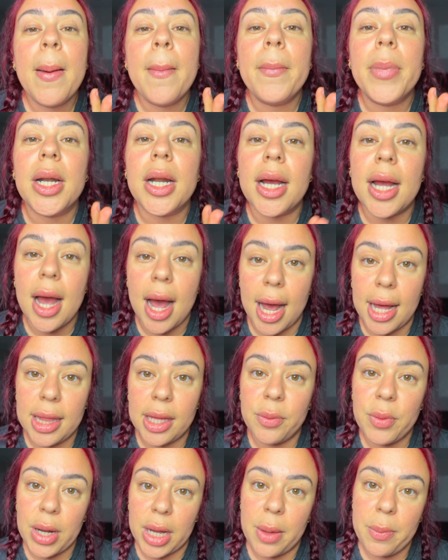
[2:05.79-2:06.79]
but I highly
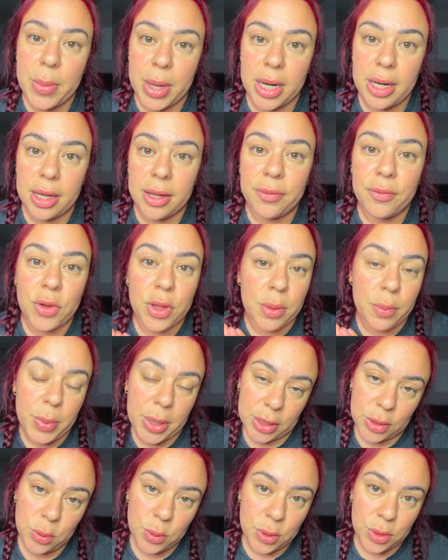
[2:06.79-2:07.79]
recommend it for the
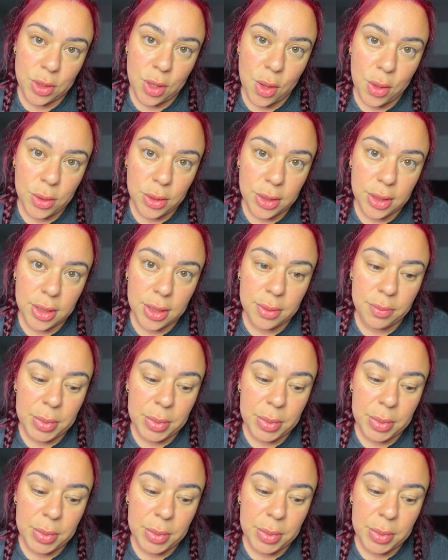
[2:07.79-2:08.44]
best results